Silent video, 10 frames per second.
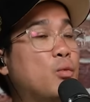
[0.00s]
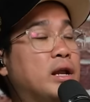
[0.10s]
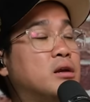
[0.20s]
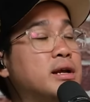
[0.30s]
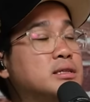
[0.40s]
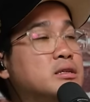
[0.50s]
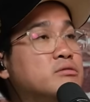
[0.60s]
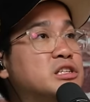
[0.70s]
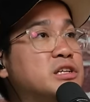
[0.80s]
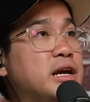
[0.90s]
when
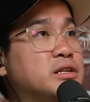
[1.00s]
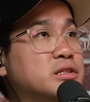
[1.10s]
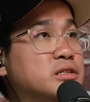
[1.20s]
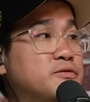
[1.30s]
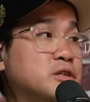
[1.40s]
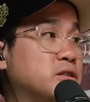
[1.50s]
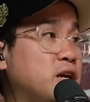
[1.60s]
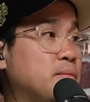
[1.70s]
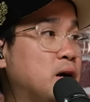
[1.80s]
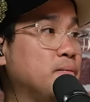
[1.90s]
Crazy Rich Asians
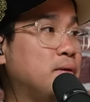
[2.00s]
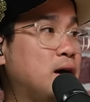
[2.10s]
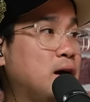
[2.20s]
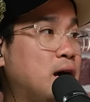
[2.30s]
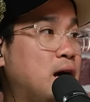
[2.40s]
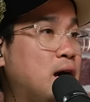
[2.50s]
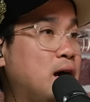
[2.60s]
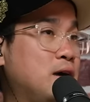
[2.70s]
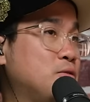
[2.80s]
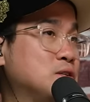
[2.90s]
first came out,
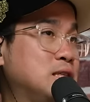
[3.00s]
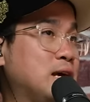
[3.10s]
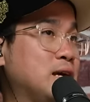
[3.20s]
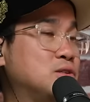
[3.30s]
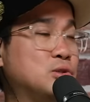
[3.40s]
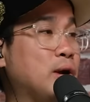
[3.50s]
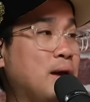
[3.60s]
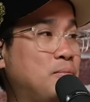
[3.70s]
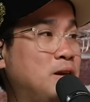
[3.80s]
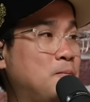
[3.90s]
I was, like, so
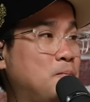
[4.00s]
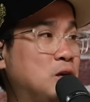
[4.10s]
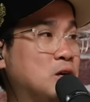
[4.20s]
happy